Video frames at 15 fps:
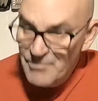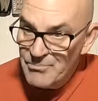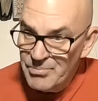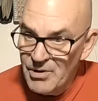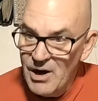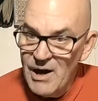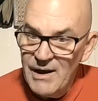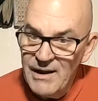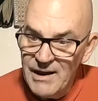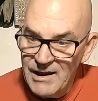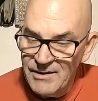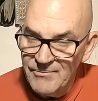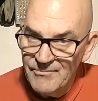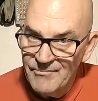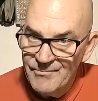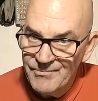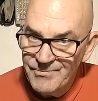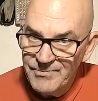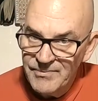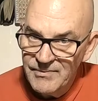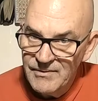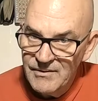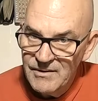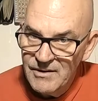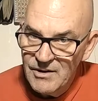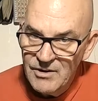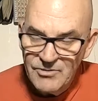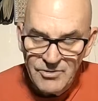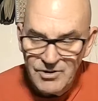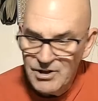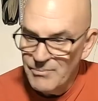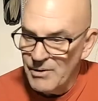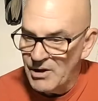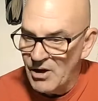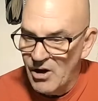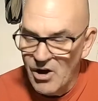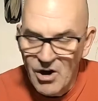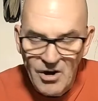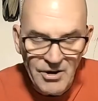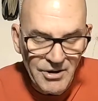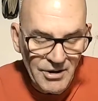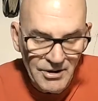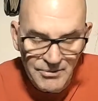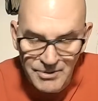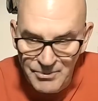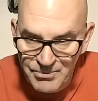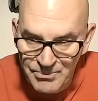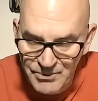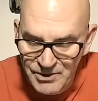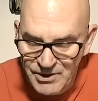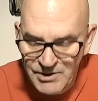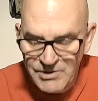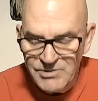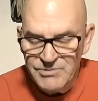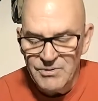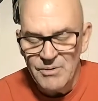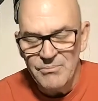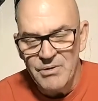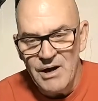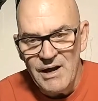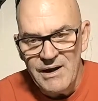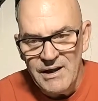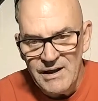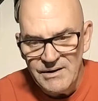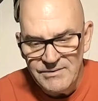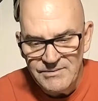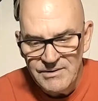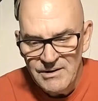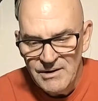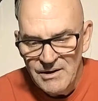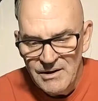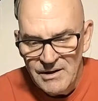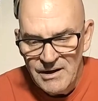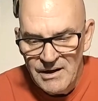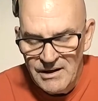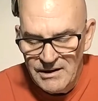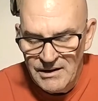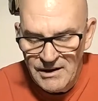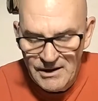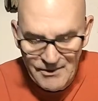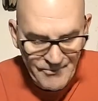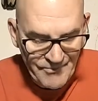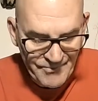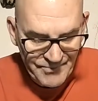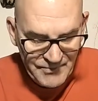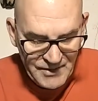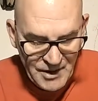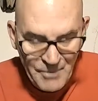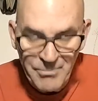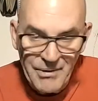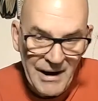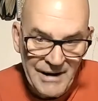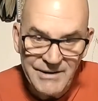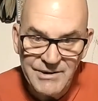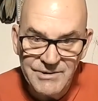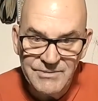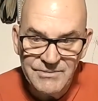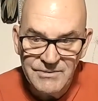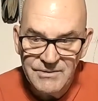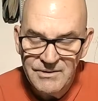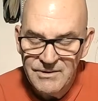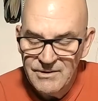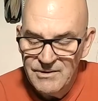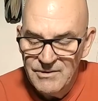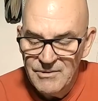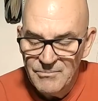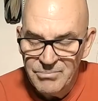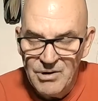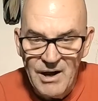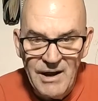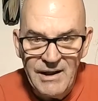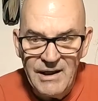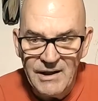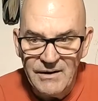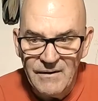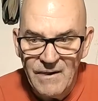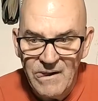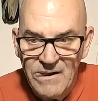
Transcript: broadhead. So you can make all your THORN broadheads a practice broadhead.